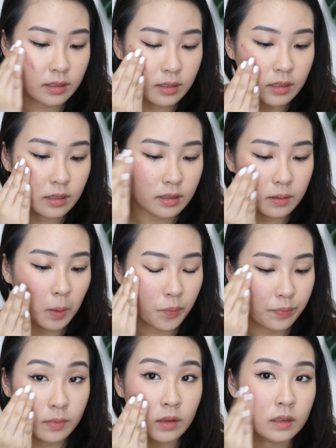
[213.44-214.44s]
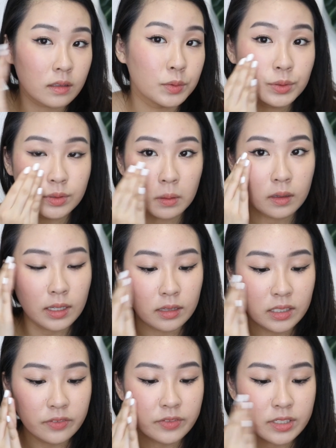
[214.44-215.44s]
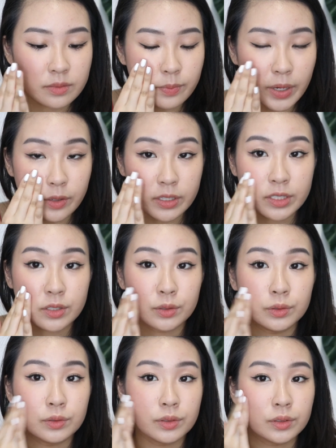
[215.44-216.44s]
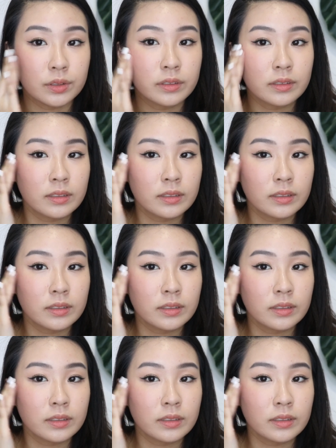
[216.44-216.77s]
I love this berry tone though,